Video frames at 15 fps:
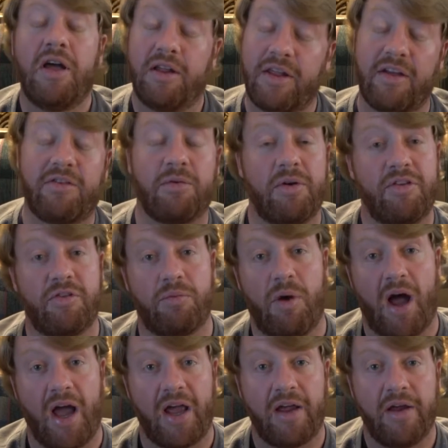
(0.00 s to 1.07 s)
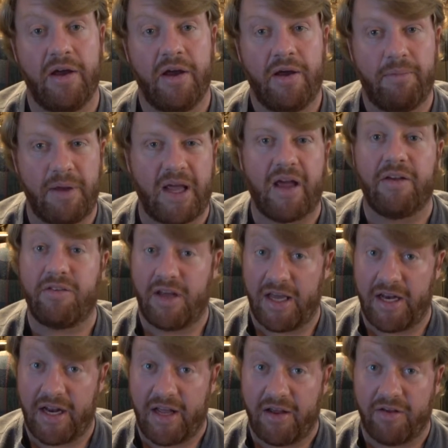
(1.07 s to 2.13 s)
That's the reason why, because
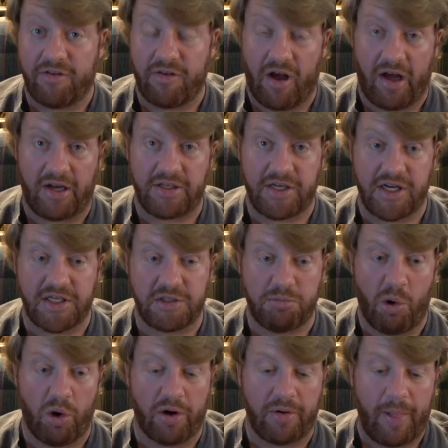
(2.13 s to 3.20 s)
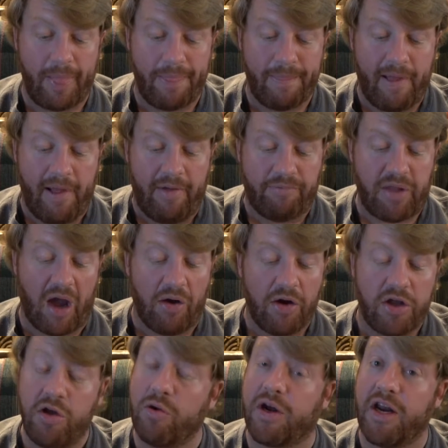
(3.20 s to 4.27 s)
it is a hunting sport. Now,
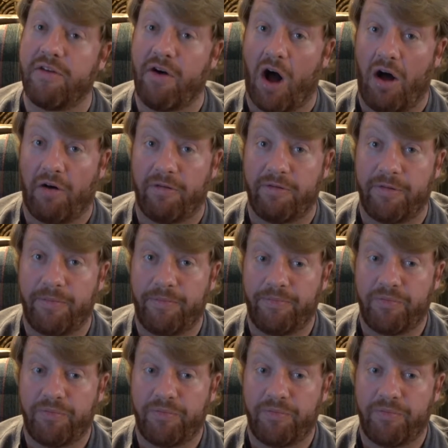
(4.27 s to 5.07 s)
you can evolve.